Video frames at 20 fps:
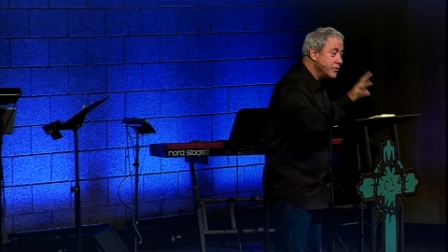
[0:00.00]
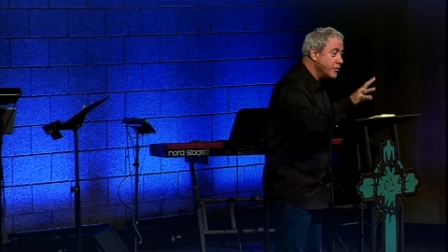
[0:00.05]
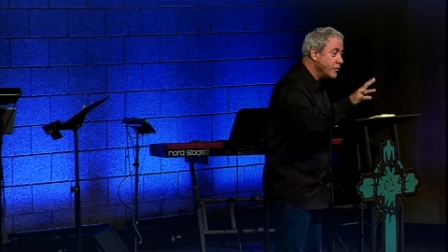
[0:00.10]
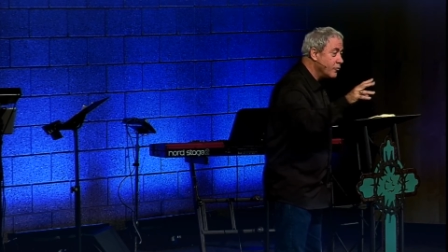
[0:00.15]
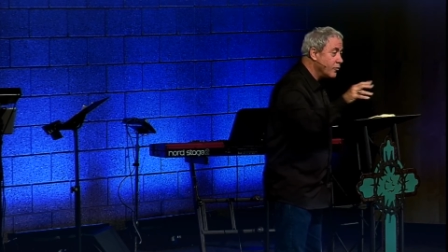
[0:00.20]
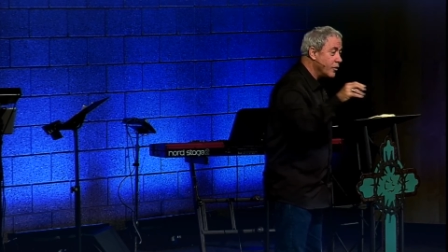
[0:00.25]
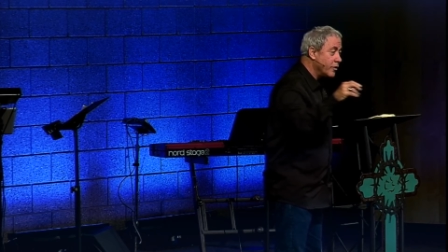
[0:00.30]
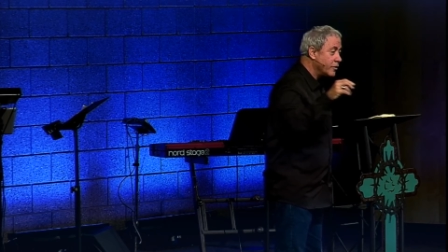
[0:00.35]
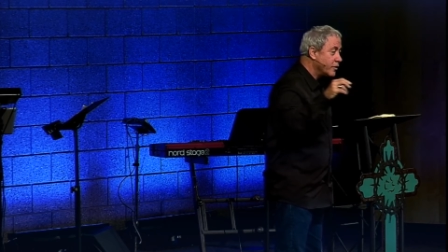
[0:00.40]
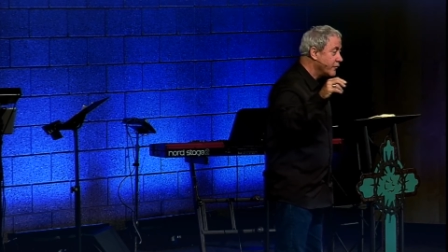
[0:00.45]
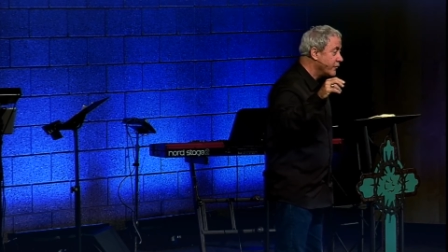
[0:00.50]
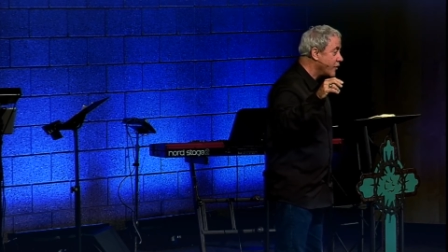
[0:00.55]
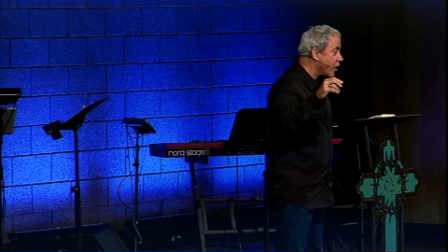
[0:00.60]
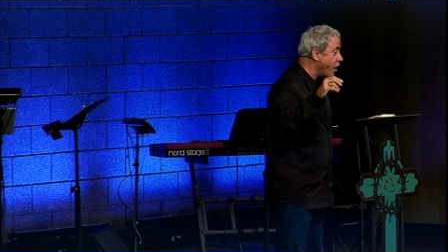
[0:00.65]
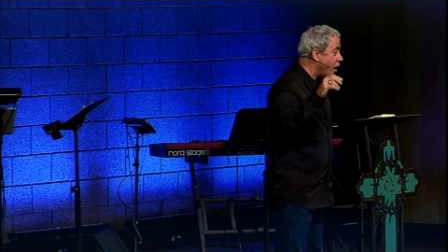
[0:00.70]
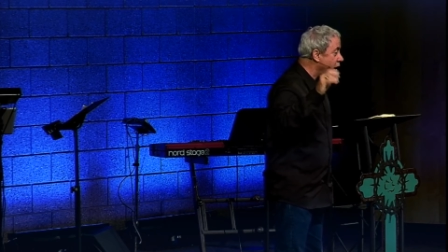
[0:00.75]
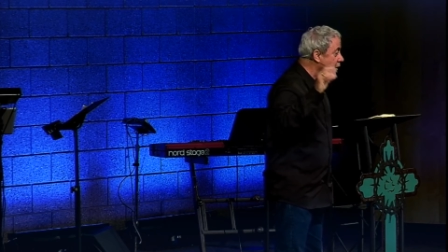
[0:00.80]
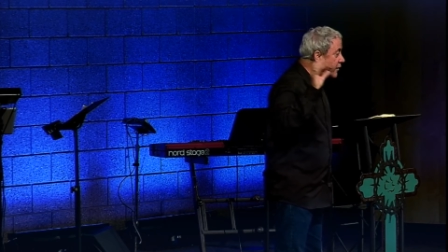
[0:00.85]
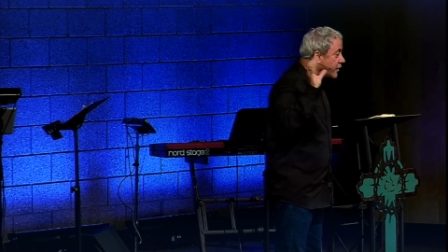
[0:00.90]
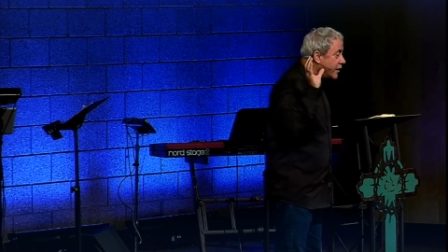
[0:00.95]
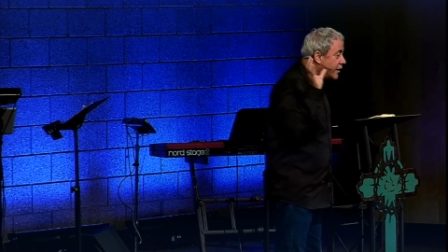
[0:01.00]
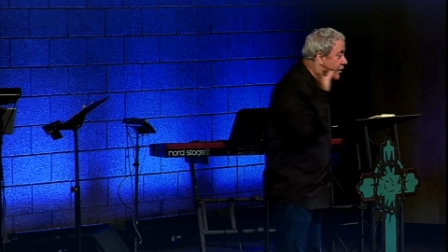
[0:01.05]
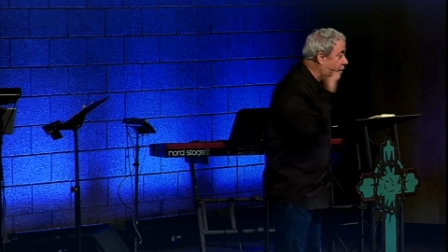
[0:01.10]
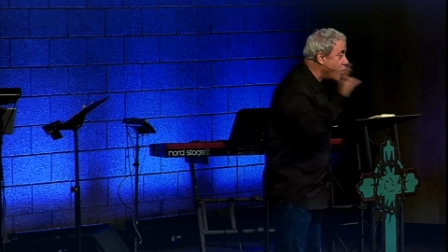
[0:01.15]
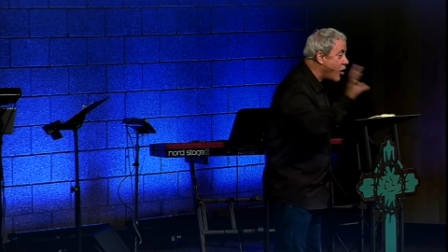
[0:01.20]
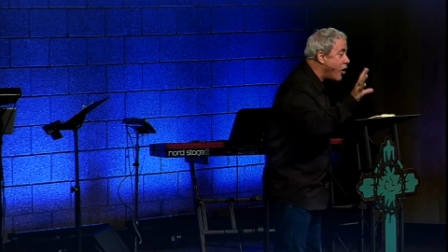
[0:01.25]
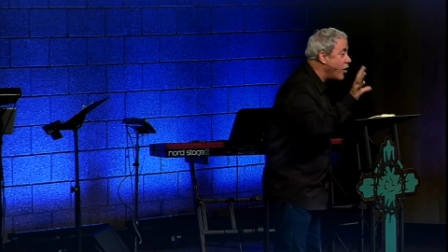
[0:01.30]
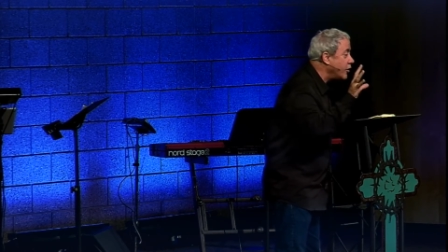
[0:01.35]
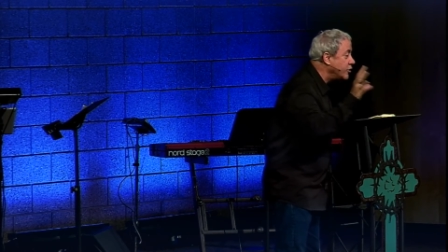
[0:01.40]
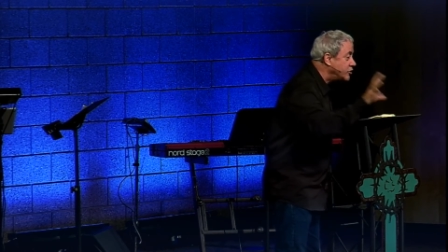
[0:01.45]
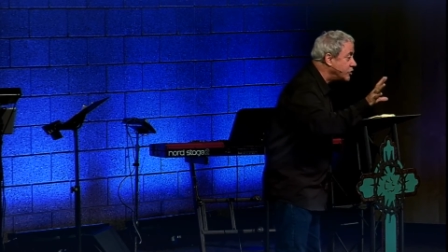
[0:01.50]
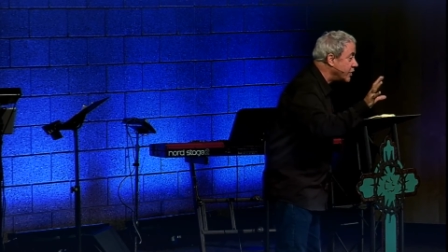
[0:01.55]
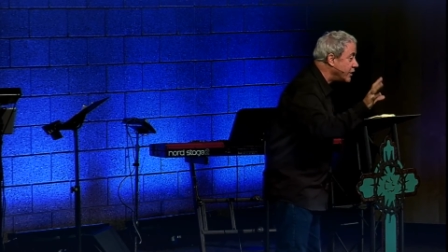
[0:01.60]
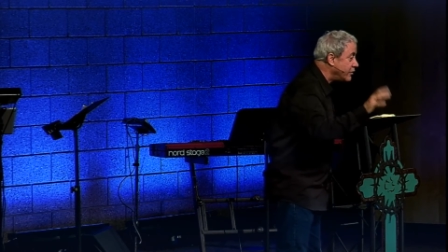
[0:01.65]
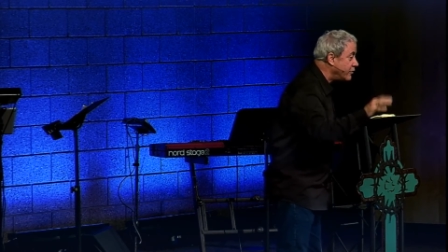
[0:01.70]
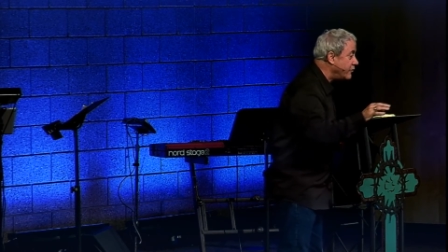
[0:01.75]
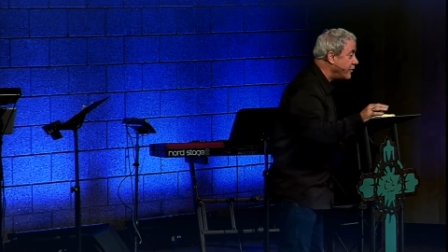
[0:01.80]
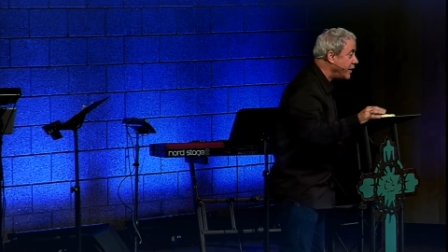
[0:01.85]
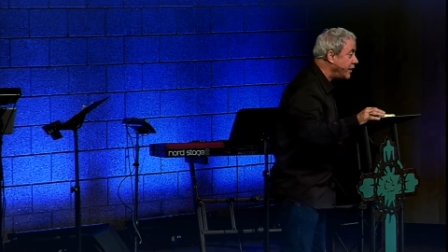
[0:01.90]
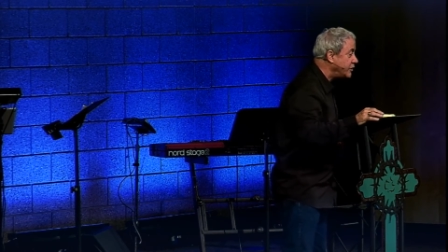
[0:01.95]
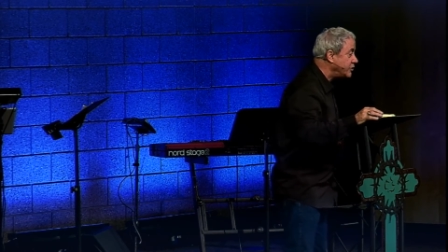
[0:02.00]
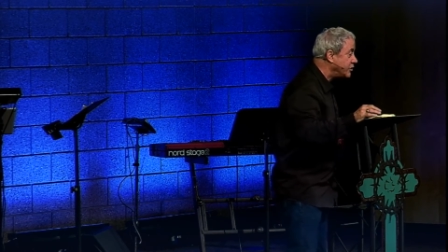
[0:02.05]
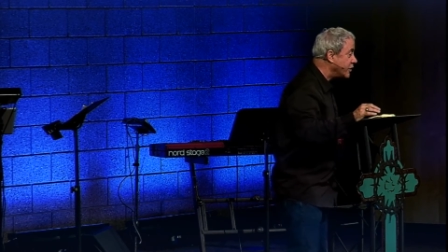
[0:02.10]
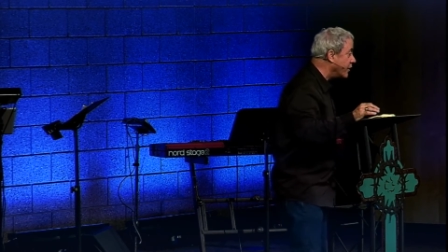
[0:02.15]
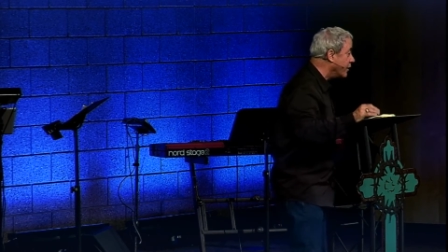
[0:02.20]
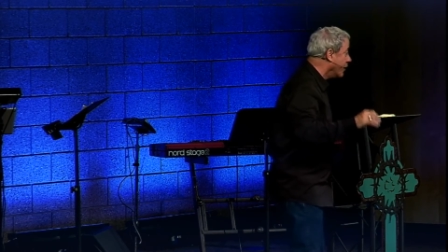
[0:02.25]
the work of God in our generation.